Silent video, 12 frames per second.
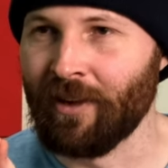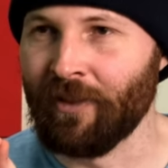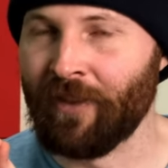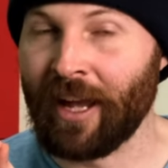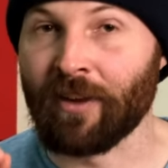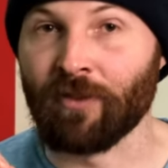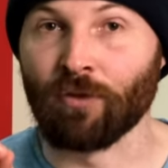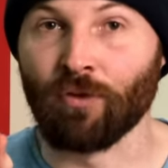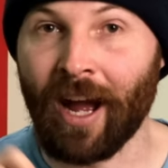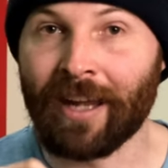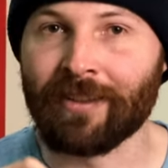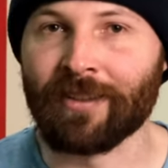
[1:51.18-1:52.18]
that are the
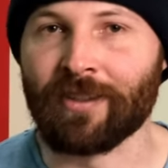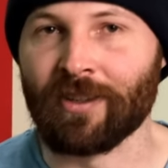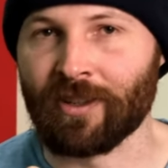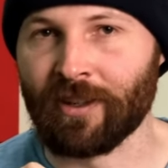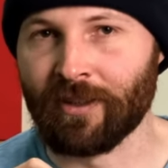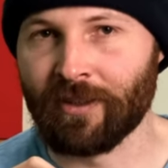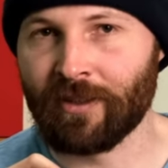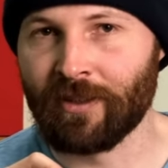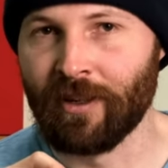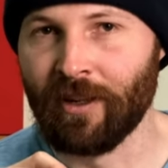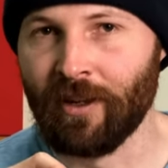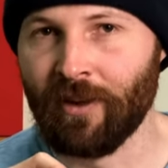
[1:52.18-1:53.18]
right decisions
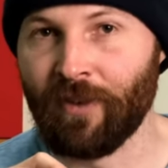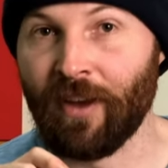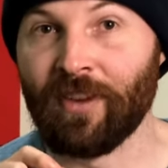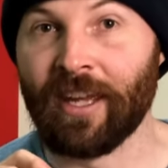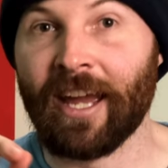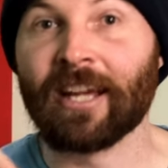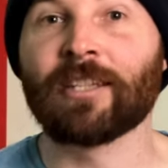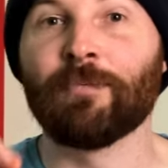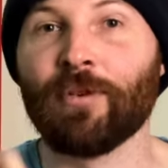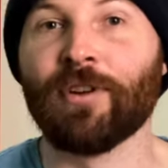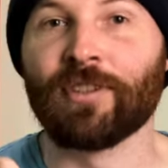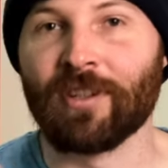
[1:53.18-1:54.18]
that the
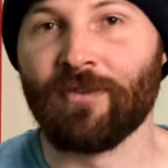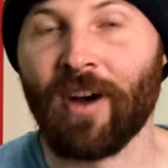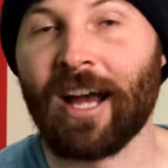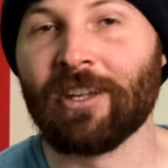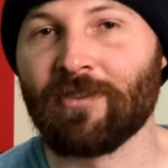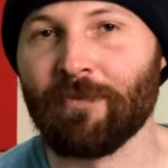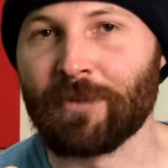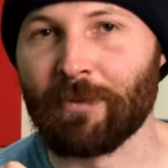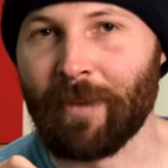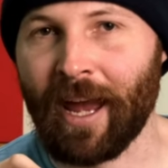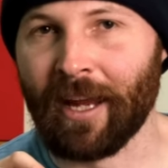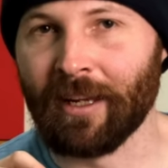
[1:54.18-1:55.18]
experts advise them to
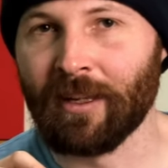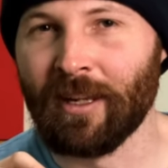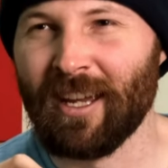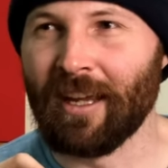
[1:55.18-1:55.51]
make